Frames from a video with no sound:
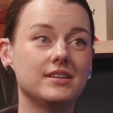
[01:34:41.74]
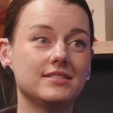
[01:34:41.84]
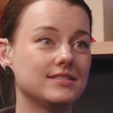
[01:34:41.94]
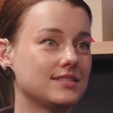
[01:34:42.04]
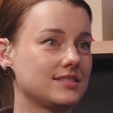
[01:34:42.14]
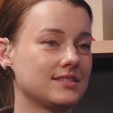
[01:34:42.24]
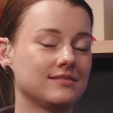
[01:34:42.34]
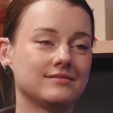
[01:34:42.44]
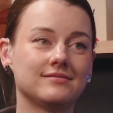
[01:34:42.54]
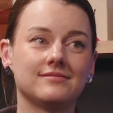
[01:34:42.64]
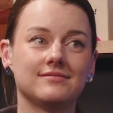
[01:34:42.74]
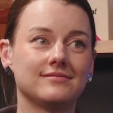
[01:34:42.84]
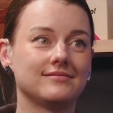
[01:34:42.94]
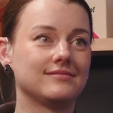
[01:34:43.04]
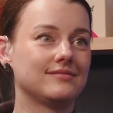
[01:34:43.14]
is
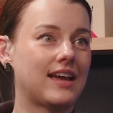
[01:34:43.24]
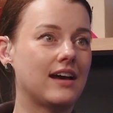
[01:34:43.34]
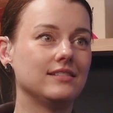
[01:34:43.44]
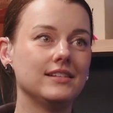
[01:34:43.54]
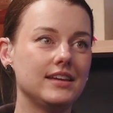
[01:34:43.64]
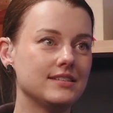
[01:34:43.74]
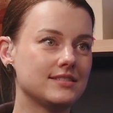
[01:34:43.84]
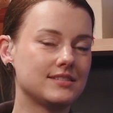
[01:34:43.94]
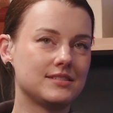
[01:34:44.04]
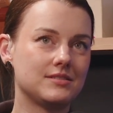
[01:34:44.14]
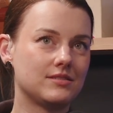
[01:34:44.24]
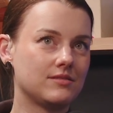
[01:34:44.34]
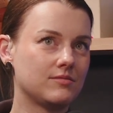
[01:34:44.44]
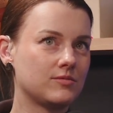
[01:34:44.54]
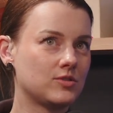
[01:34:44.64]
at least
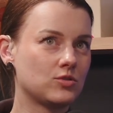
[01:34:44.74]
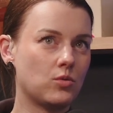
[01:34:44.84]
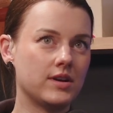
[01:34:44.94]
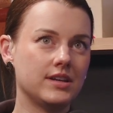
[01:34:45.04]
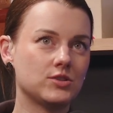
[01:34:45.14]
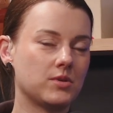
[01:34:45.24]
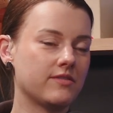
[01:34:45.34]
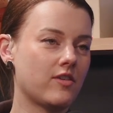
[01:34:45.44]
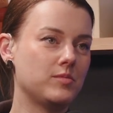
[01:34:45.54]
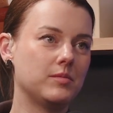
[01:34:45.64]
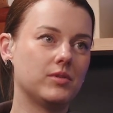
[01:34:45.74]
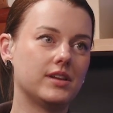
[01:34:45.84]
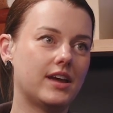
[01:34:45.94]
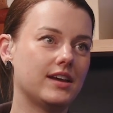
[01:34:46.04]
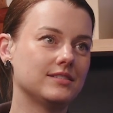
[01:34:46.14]
20, 25
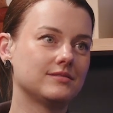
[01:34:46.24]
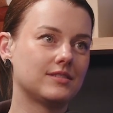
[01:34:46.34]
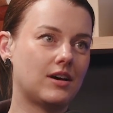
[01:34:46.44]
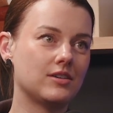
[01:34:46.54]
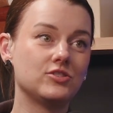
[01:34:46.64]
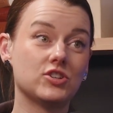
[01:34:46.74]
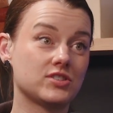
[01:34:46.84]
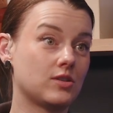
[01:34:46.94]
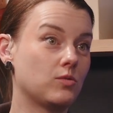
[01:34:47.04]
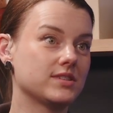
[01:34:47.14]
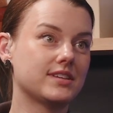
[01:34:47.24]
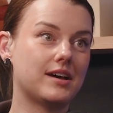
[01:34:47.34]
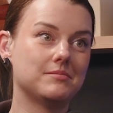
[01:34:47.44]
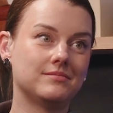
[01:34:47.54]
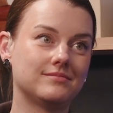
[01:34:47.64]
people a day on
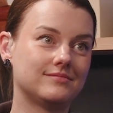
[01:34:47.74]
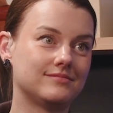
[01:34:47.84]
WhatsApp.